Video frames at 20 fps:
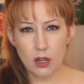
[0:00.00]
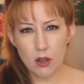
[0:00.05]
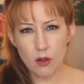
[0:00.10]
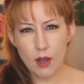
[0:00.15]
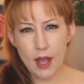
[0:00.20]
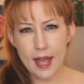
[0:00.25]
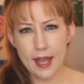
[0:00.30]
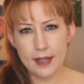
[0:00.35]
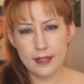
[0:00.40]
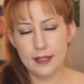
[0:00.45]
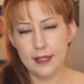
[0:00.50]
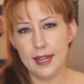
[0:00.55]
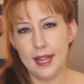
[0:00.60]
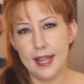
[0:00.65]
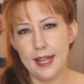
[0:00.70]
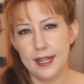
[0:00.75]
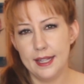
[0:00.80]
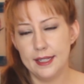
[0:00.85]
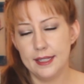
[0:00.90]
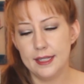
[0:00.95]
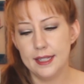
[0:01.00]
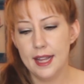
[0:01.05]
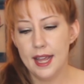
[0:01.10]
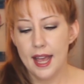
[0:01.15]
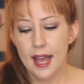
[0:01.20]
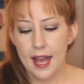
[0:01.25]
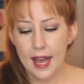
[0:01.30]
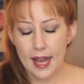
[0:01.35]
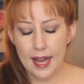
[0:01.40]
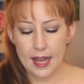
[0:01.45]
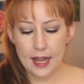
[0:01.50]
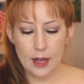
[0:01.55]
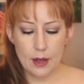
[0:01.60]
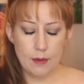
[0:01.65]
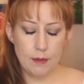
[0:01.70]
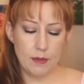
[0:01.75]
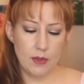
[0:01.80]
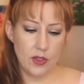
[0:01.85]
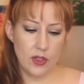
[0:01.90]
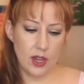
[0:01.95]
go hand in hand.
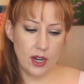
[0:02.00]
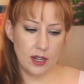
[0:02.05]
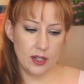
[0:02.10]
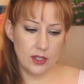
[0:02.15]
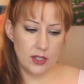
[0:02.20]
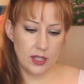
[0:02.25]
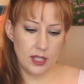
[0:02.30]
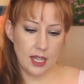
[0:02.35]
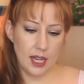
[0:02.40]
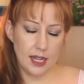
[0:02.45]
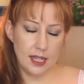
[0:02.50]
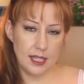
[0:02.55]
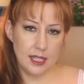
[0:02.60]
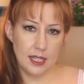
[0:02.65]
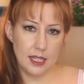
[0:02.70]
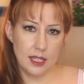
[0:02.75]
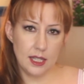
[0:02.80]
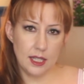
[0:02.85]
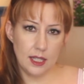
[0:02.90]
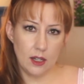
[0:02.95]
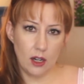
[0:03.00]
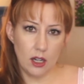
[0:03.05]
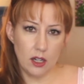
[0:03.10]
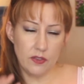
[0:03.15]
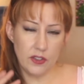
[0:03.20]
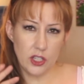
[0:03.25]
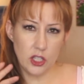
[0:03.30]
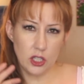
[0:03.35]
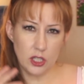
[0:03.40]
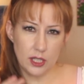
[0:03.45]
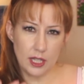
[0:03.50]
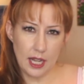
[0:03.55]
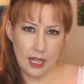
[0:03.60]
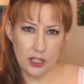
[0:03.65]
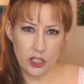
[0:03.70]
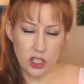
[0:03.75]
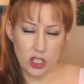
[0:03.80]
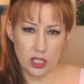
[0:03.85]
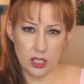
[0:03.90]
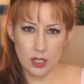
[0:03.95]
There's the idea that artificial
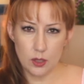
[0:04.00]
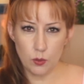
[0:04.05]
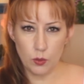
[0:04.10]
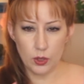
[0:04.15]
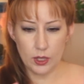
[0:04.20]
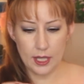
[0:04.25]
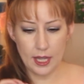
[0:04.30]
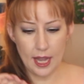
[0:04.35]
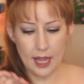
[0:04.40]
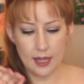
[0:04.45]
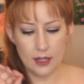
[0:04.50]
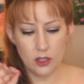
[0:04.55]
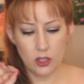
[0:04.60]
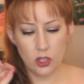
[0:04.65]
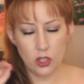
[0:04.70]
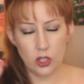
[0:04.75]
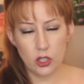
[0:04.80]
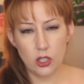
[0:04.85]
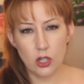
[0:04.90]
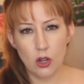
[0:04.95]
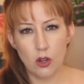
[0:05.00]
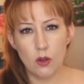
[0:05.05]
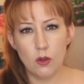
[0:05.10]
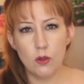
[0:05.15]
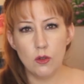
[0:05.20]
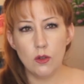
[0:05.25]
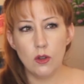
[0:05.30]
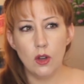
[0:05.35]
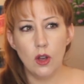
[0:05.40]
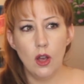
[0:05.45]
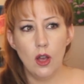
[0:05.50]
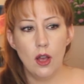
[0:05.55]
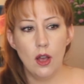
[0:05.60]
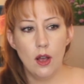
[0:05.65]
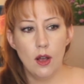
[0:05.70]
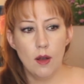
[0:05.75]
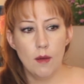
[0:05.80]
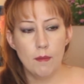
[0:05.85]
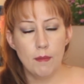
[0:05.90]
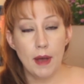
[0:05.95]
intelligence will get so
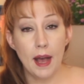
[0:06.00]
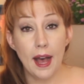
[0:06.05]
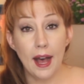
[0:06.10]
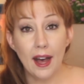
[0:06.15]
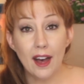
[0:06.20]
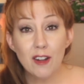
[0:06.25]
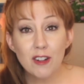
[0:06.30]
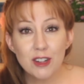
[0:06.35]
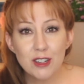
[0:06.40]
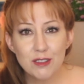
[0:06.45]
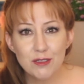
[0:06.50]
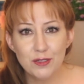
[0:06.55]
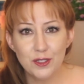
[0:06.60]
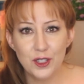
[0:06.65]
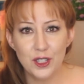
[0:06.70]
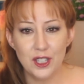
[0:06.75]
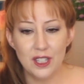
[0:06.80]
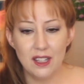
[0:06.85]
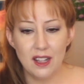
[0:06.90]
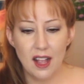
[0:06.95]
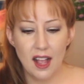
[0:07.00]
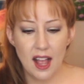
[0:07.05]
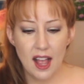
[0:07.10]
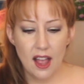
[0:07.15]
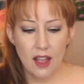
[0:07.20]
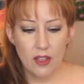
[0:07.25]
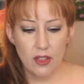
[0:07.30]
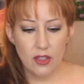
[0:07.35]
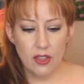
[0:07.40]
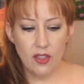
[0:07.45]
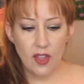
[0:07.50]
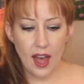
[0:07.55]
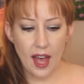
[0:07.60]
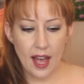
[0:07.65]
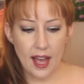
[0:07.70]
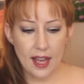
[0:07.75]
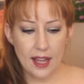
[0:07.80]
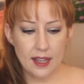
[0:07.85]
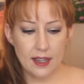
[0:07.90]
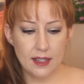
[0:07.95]
powerful
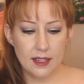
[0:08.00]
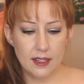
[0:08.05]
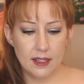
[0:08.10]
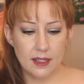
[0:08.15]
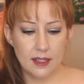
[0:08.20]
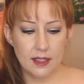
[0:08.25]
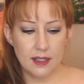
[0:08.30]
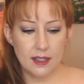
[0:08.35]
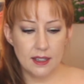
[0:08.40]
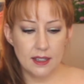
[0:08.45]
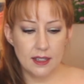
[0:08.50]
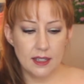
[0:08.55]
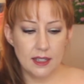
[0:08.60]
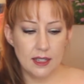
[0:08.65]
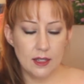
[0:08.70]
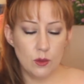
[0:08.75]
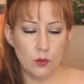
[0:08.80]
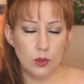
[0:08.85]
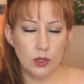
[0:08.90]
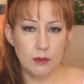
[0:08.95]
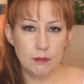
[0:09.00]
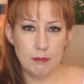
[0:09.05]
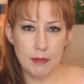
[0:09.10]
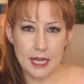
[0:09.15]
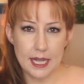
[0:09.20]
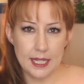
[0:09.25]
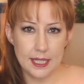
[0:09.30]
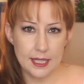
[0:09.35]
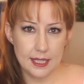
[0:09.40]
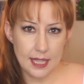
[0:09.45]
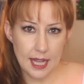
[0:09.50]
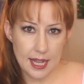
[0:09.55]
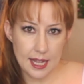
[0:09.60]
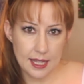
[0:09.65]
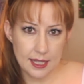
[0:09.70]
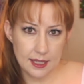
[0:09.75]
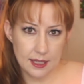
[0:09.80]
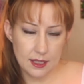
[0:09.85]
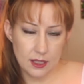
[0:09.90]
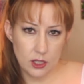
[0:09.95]
that it will make
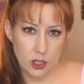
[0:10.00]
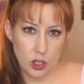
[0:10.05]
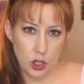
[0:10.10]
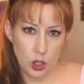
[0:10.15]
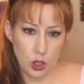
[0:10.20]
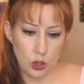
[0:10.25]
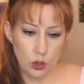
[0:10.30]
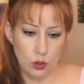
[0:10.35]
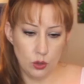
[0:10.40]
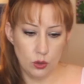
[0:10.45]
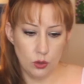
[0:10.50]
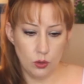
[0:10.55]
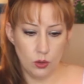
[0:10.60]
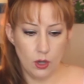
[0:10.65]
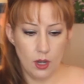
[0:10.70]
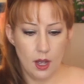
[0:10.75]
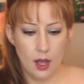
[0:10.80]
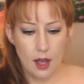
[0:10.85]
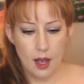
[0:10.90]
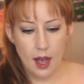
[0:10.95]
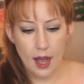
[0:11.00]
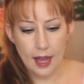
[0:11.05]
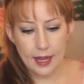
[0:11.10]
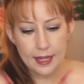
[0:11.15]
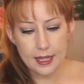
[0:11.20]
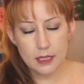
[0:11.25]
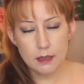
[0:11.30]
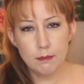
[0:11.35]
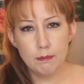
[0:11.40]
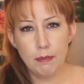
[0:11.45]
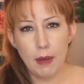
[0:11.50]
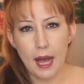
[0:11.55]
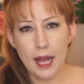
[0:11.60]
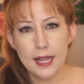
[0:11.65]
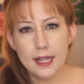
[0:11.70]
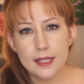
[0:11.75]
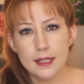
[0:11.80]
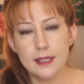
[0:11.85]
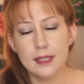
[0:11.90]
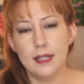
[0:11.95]
sense to, I guess,
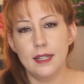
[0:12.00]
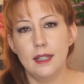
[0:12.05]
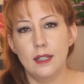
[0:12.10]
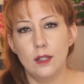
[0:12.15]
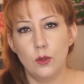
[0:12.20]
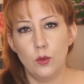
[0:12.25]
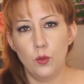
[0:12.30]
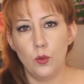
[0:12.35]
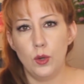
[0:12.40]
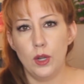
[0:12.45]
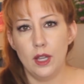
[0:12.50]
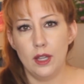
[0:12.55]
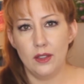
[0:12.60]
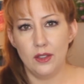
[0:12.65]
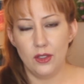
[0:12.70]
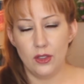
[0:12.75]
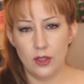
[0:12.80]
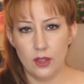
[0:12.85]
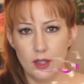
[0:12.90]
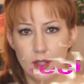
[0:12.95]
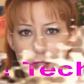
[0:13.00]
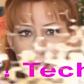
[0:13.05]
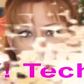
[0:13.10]
bind it with